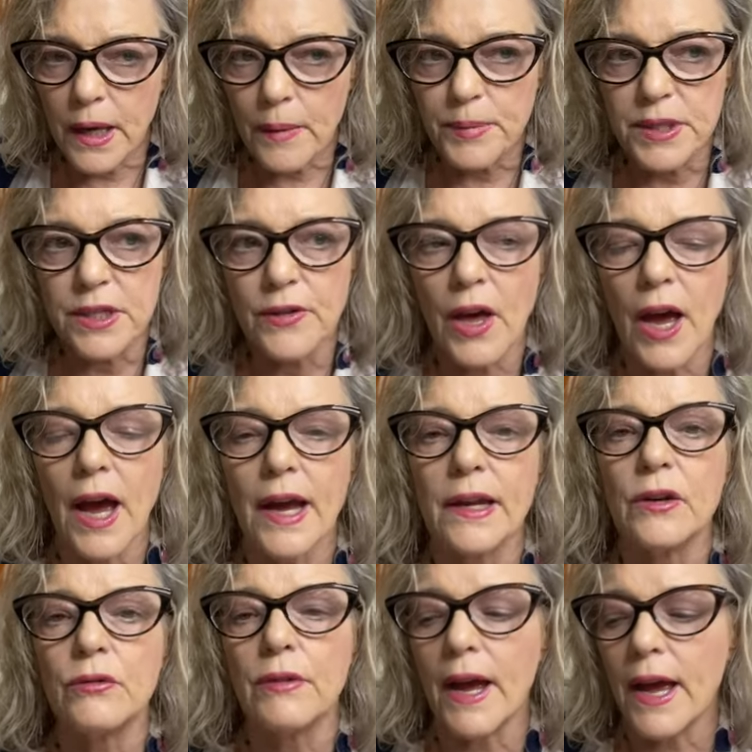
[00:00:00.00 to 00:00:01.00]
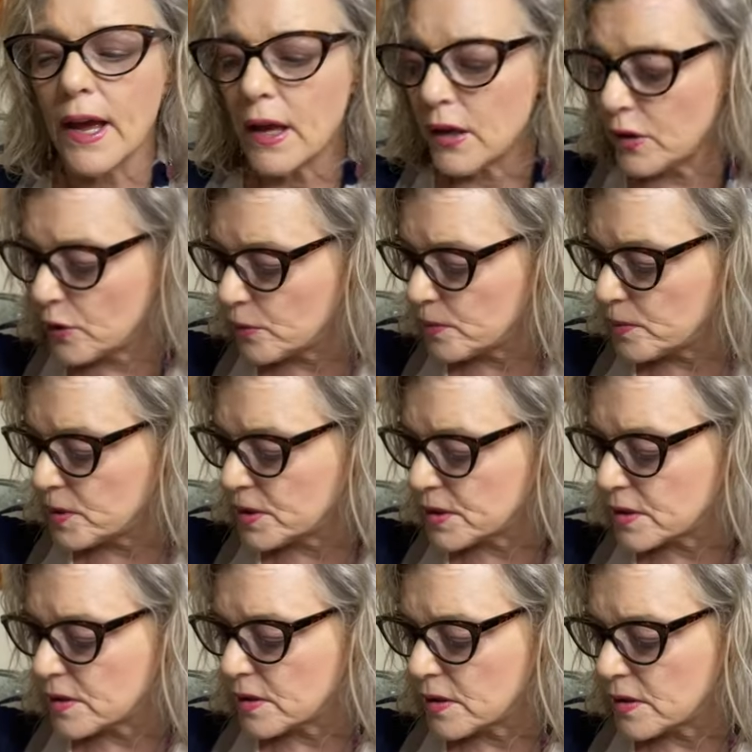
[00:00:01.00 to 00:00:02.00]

up into the higher realms.